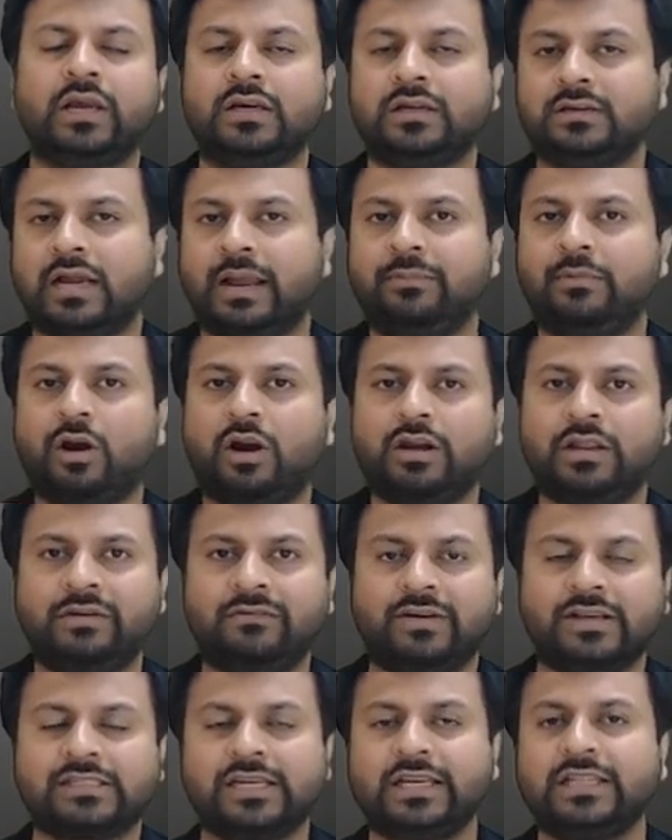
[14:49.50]
I'm not
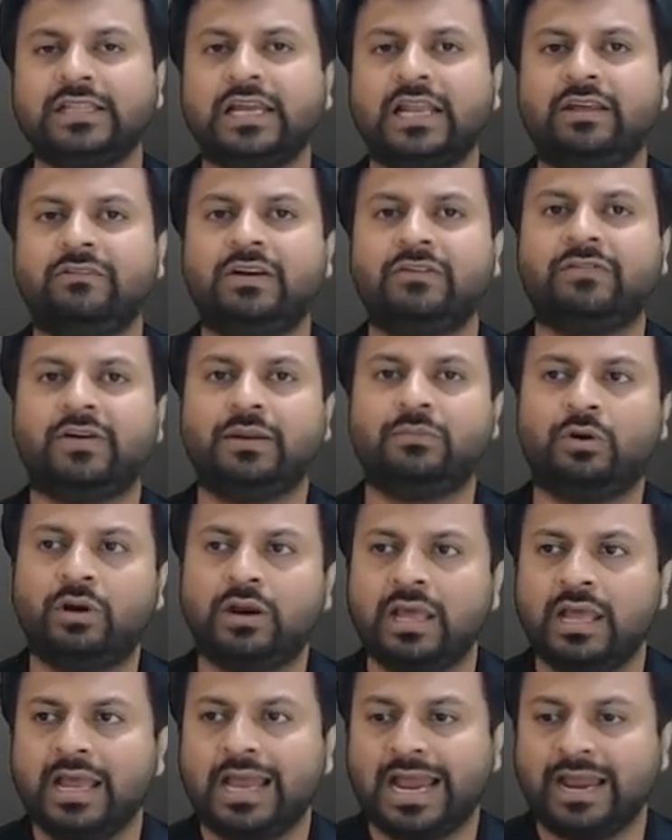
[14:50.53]
investing in the 11.5
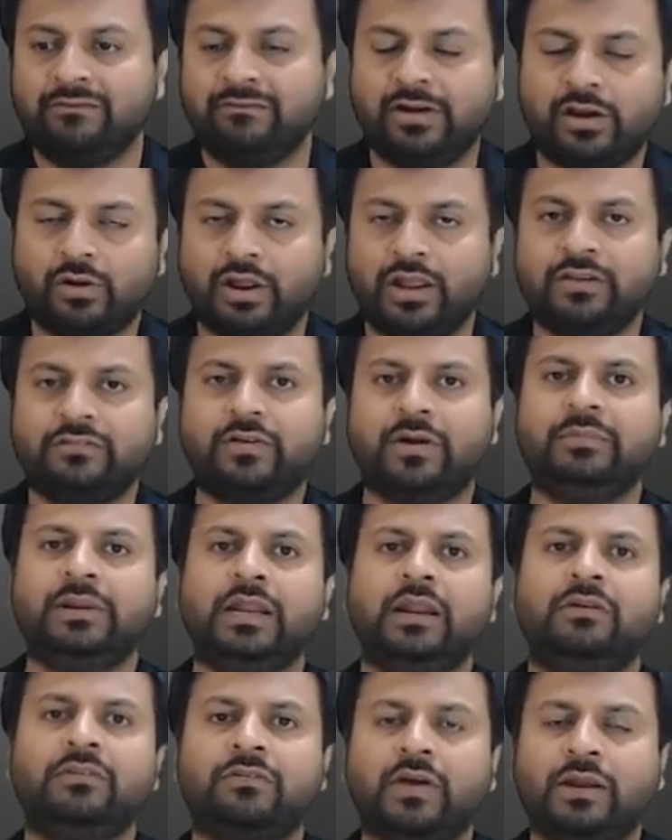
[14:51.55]
mode. I'm withdrawing from
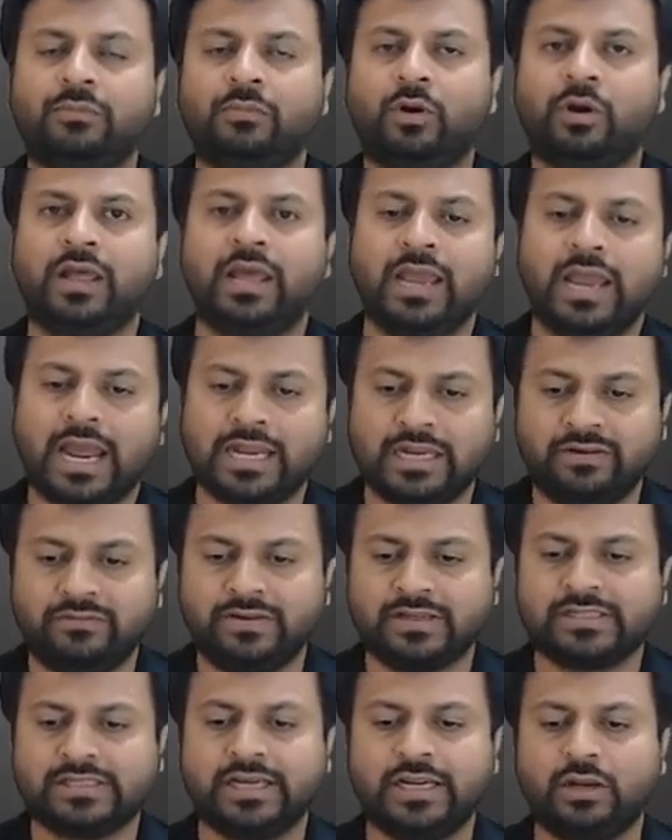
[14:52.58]
11.5 mode and
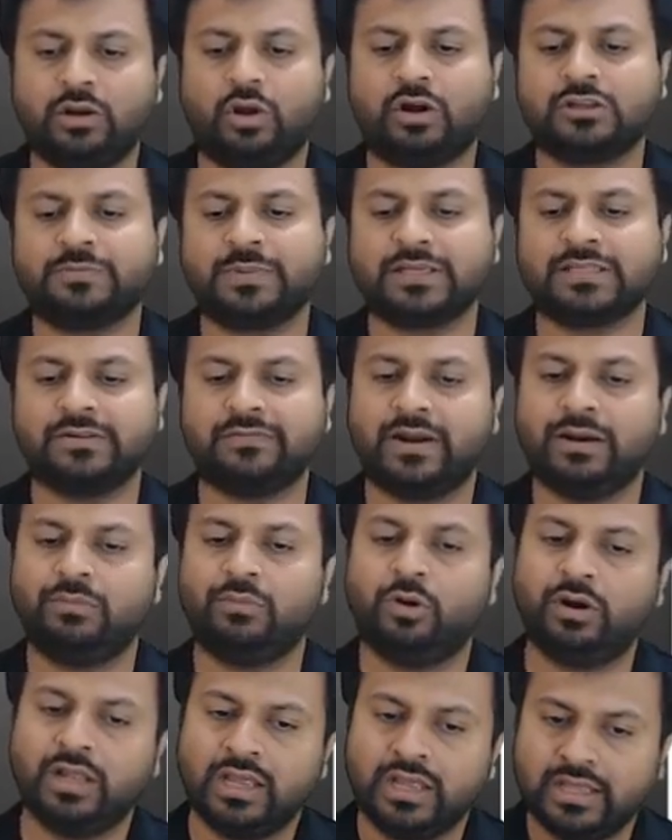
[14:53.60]
investing in non-specified
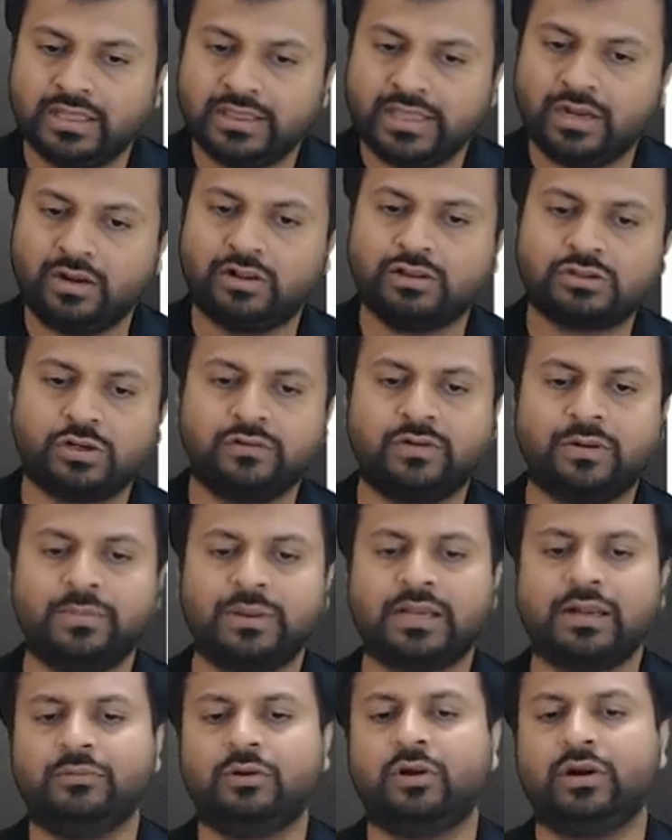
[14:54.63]
mode. Then also it will
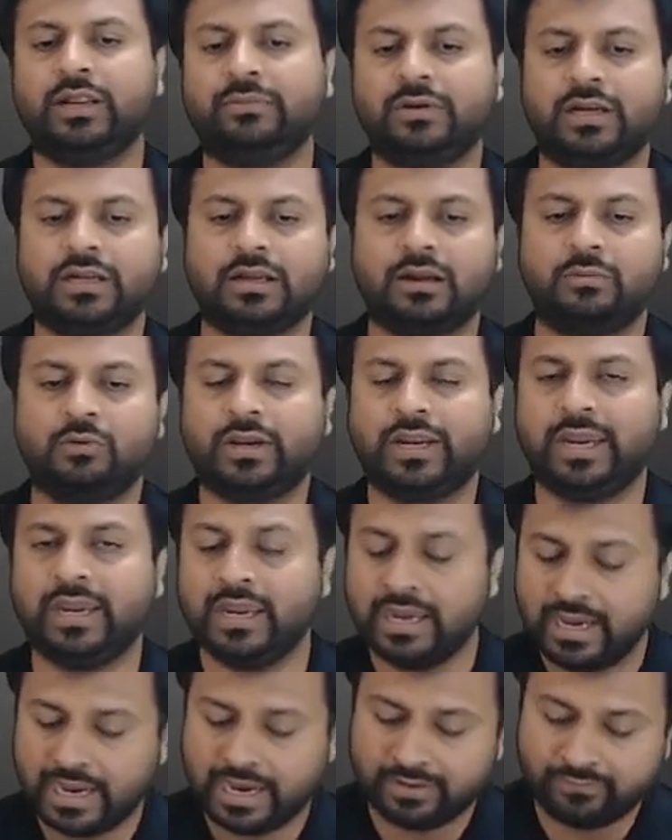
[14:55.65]
become your deemed income.
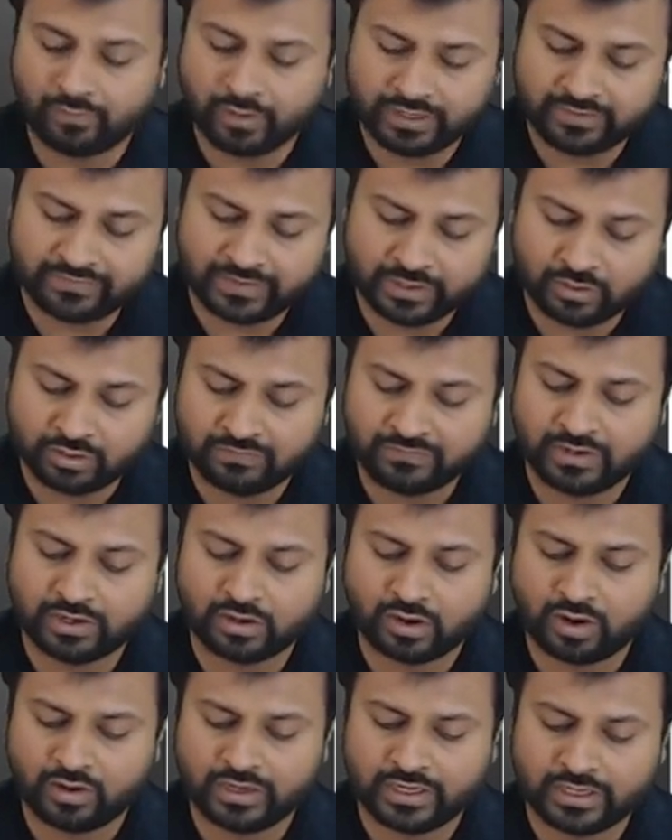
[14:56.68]
Okay. And what if I don't
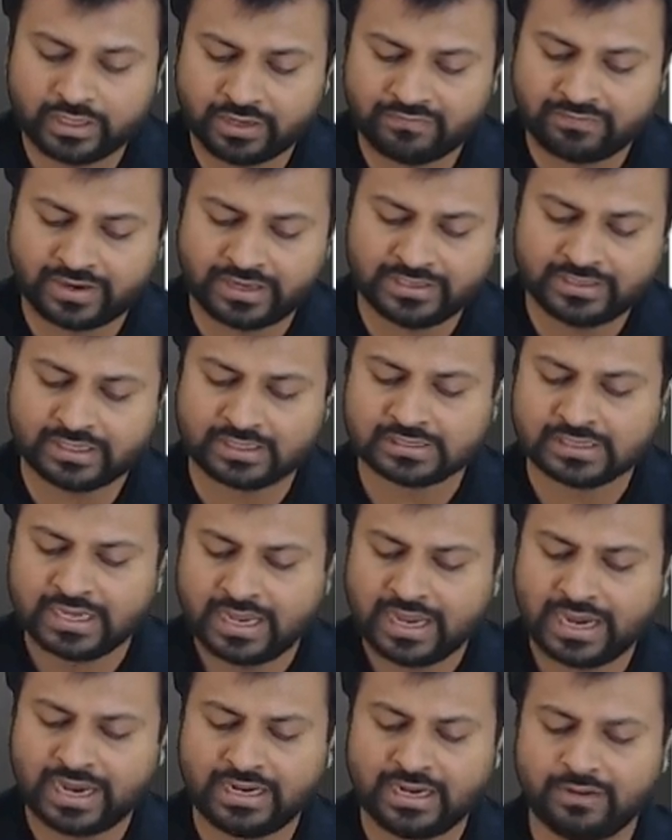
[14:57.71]
withdraw only till 5 years
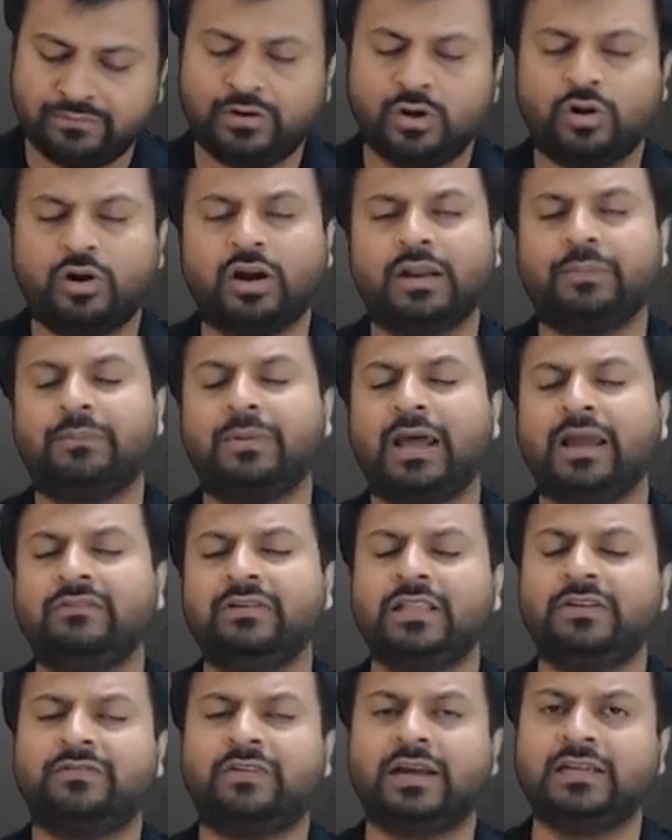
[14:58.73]
and I do not apply
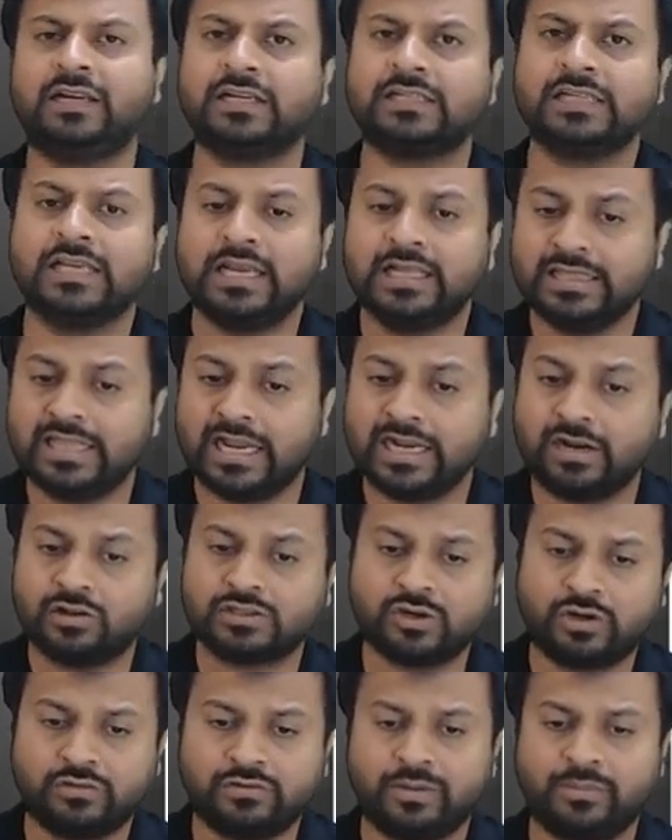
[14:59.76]
within 5 years? Then
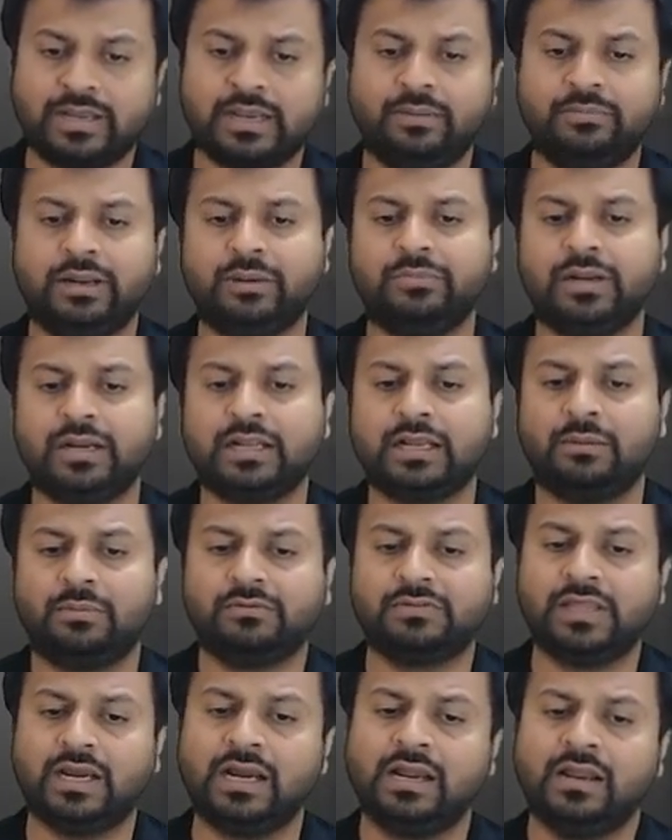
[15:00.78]
also it will become deemed income
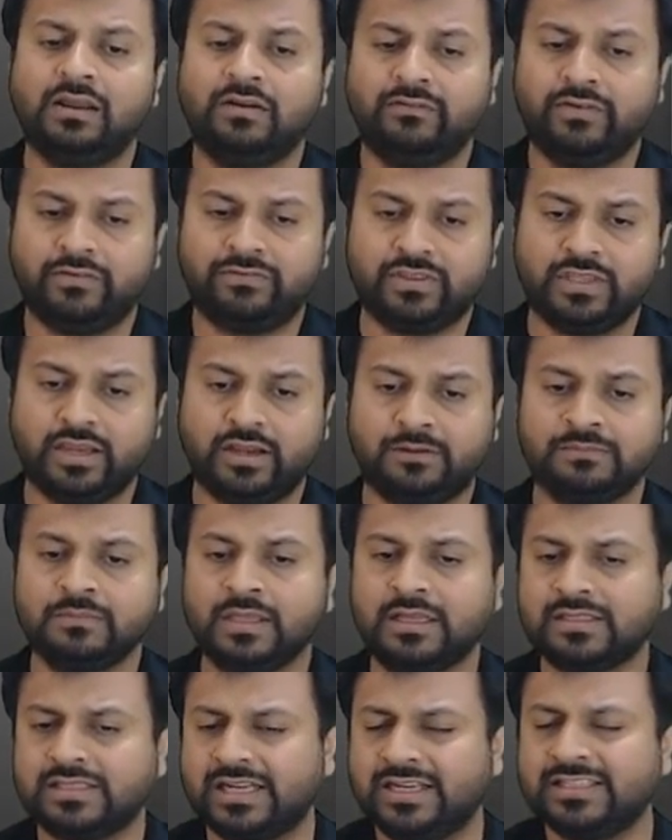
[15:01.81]
of the 5th year. Sir, is